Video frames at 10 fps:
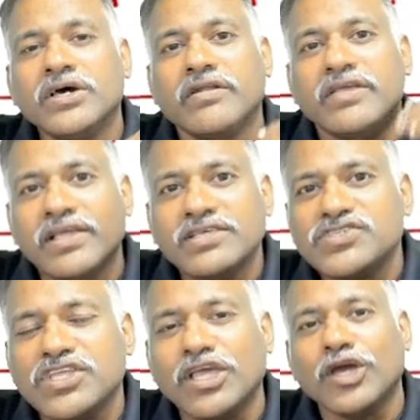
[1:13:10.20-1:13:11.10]

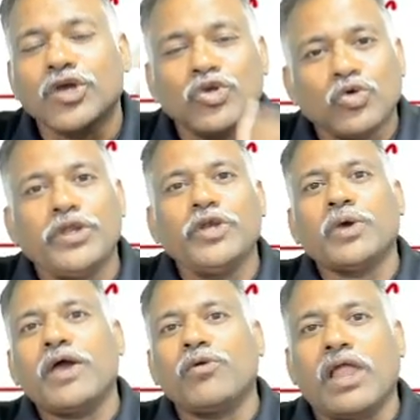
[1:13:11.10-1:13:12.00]
realistic, you need to
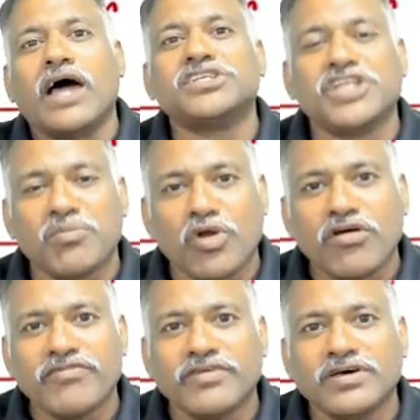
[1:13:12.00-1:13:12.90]
have large number
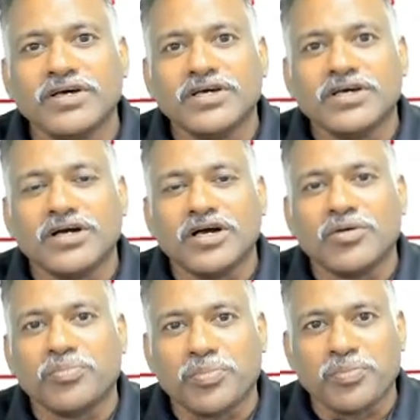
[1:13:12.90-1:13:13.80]

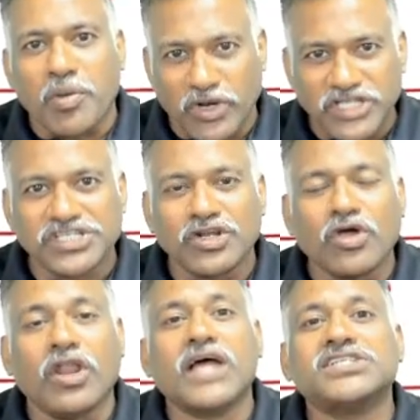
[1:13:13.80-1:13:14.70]
of population
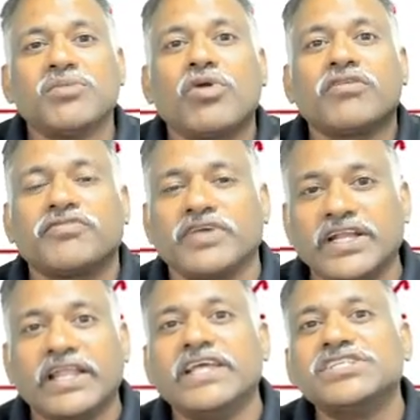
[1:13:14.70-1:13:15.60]
or large number of
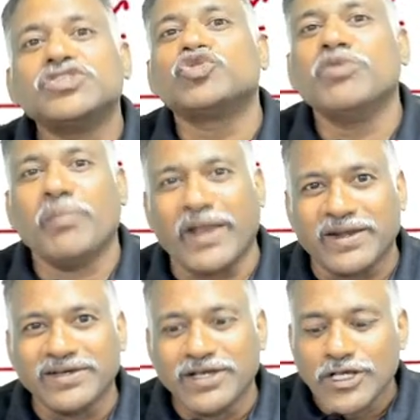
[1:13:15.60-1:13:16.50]
iterations to be
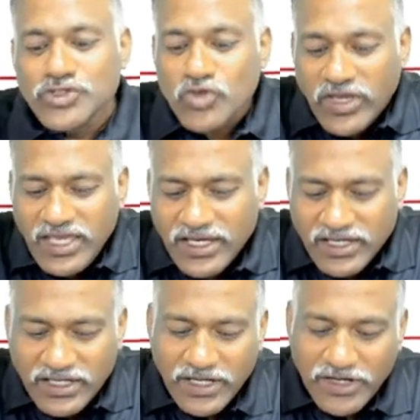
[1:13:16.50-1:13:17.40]
made. So,
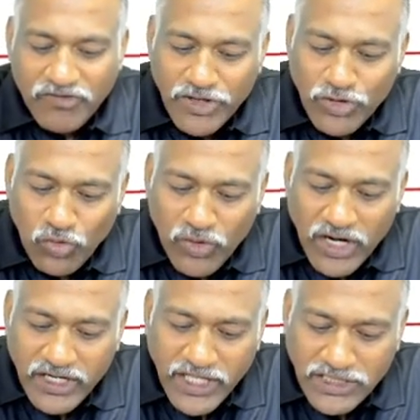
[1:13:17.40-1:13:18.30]
here, when you look
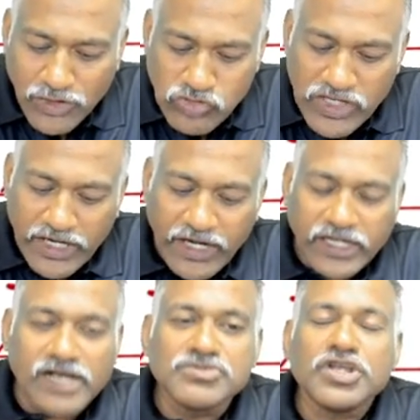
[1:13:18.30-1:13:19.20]
at 10,000,
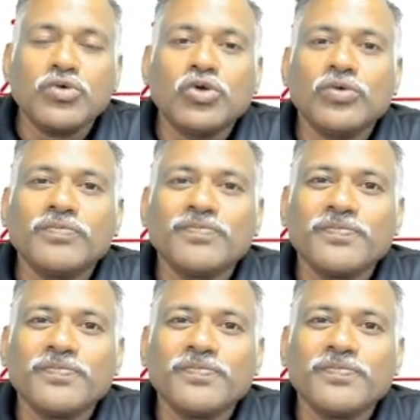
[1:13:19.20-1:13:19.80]
it comes down to